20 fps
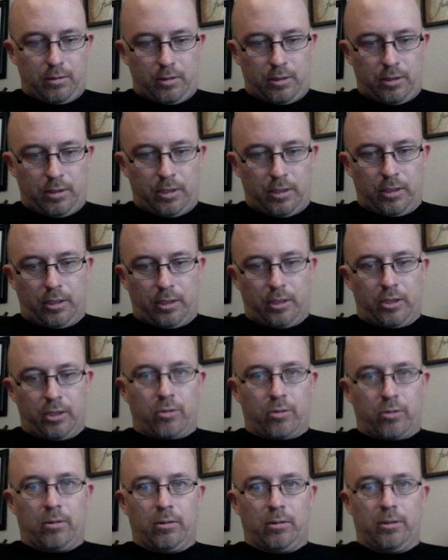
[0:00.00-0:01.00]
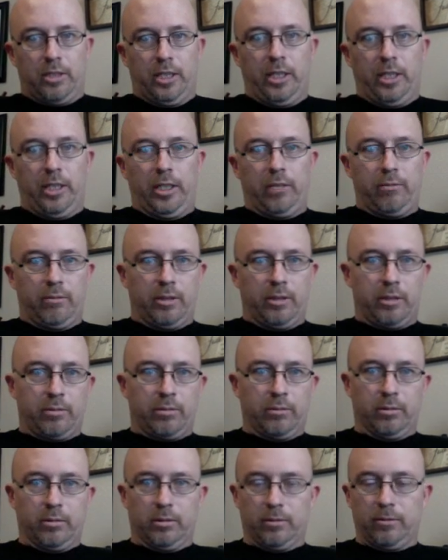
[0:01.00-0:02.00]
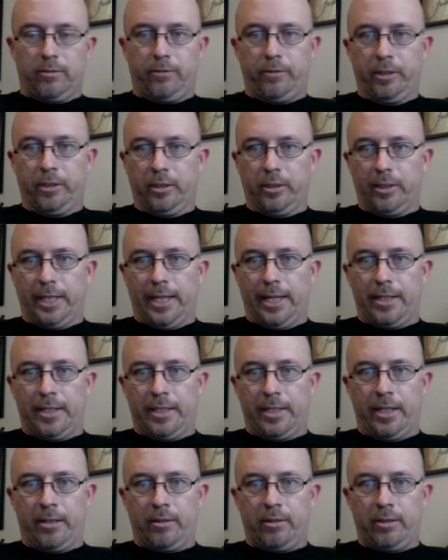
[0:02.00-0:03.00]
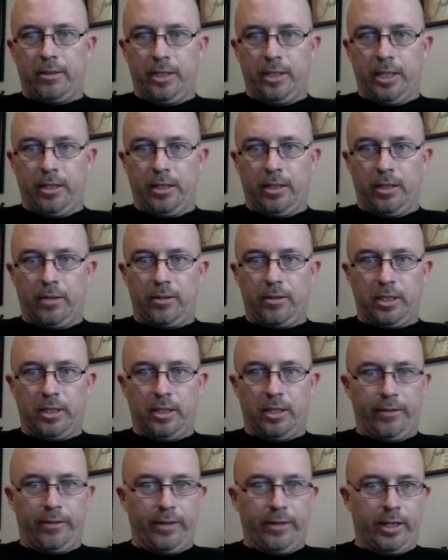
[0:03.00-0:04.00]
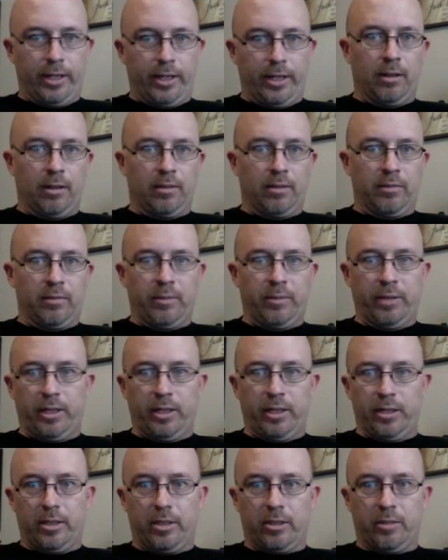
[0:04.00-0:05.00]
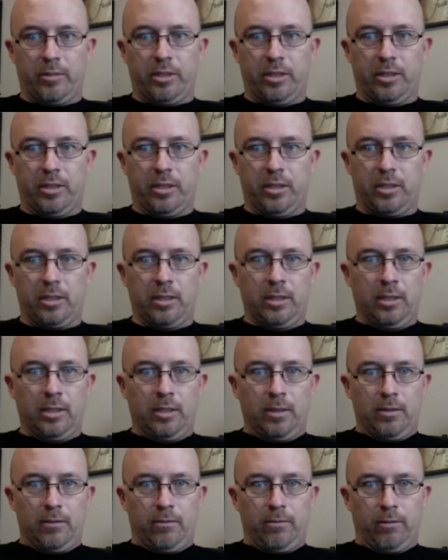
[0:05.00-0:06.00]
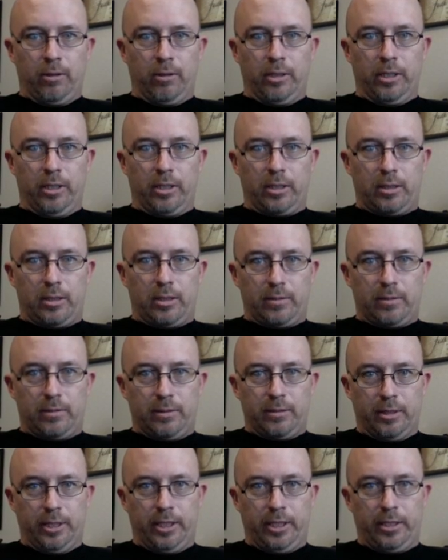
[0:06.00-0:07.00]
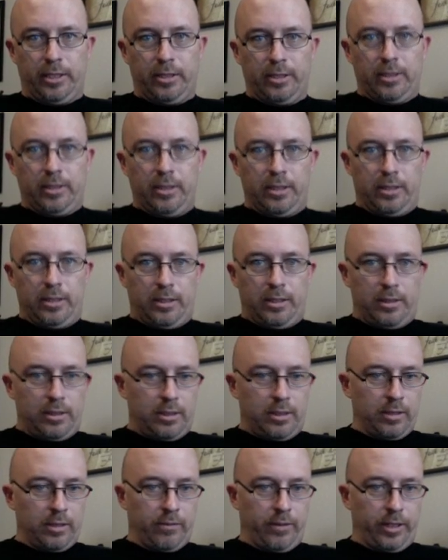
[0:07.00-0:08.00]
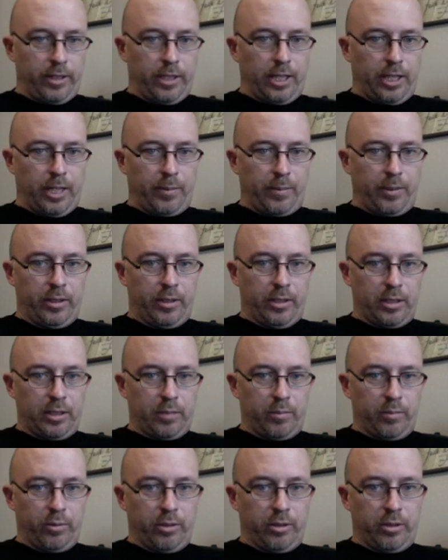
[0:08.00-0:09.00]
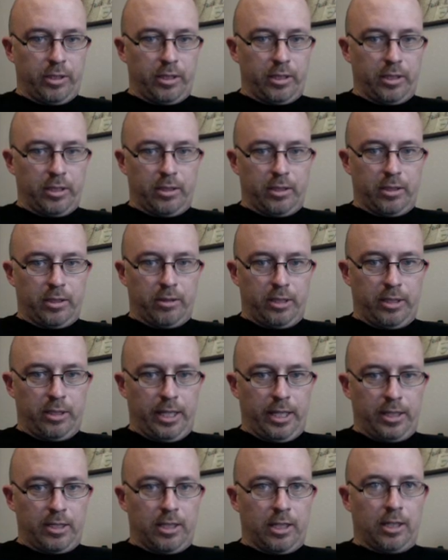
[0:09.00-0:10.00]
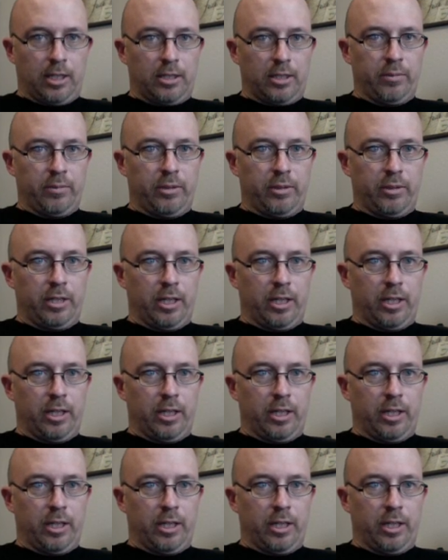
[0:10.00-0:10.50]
and then Control D, which will fill that down, and now all of a sudden I've got all of my meta descriptions for this. All right. So if I copy this and put this into a text document,